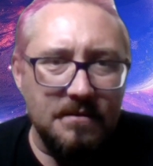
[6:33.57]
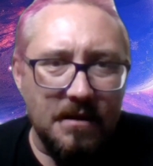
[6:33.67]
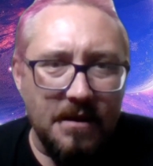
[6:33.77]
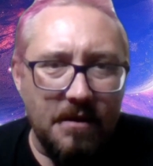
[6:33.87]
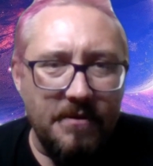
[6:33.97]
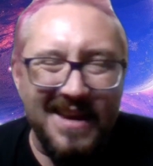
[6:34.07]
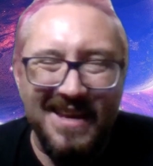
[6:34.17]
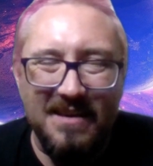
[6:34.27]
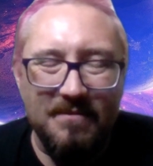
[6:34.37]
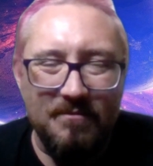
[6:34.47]
I don't think
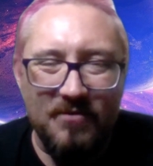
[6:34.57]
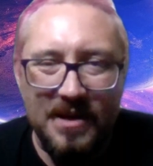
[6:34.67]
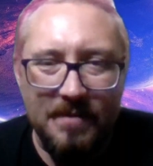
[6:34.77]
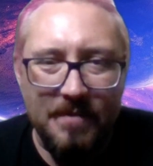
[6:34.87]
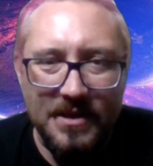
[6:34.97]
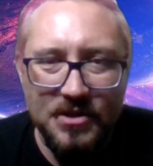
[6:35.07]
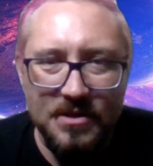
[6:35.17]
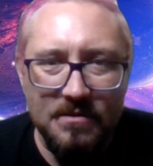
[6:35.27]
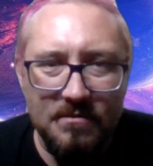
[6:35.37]
it didn't really mention